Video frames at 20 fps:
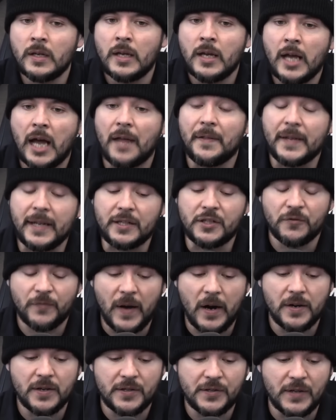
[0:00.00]
I think it's
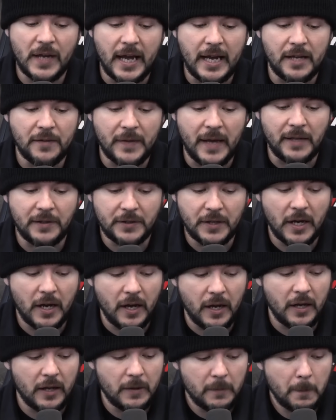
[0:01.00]
fair to say that
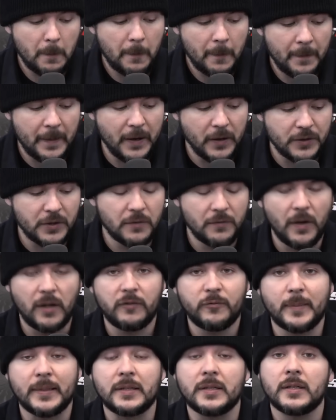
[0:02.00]
uh, there's
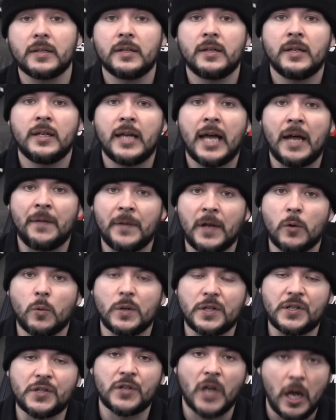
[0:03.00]
involvement and there
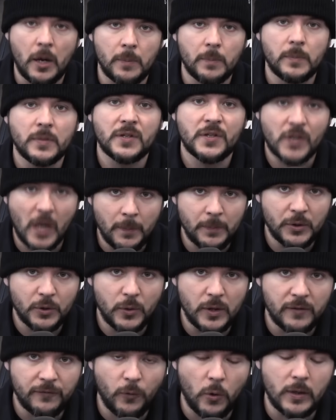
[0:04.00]
was some some
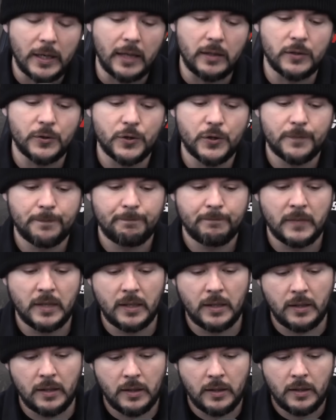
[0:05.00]
degree of foreknowledge.
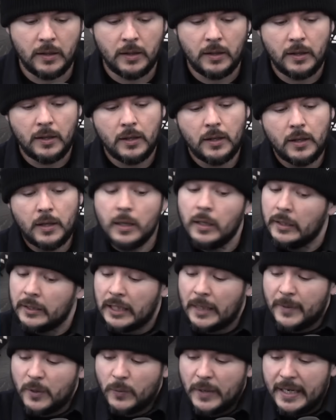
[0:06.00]

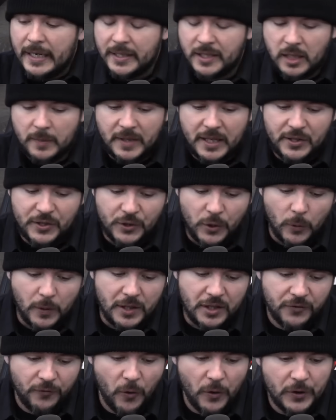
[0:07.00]
Let me read some of these
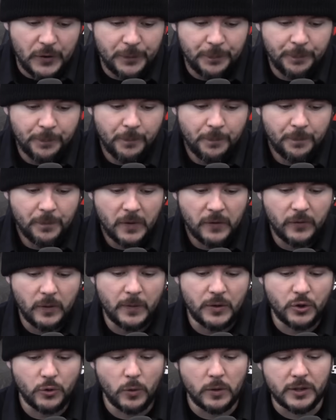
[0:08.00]
stories for you. From
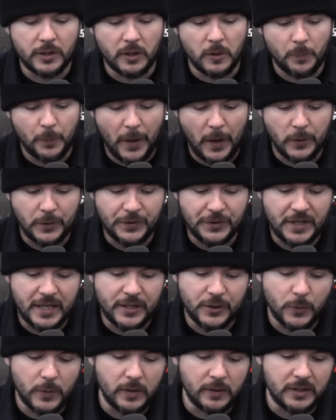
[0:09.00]
the Jerusalem Post,
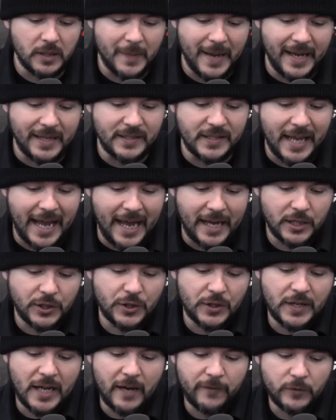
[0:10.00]
Israel demands
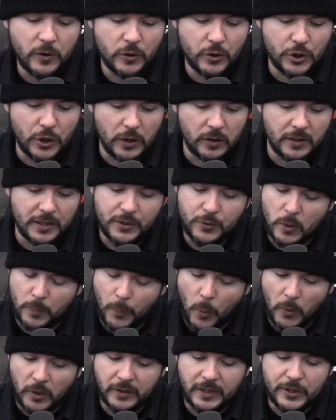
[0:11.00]
action after journalist
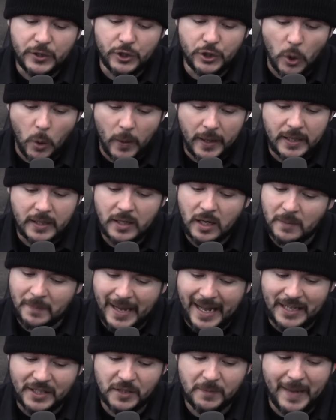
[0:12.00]
reportedly joined
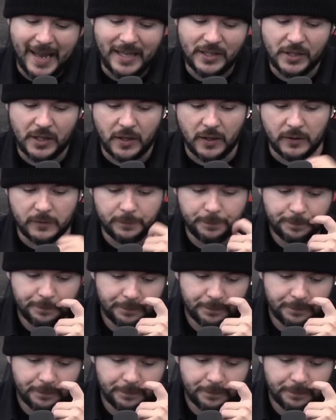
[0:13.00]
Hamas massacre.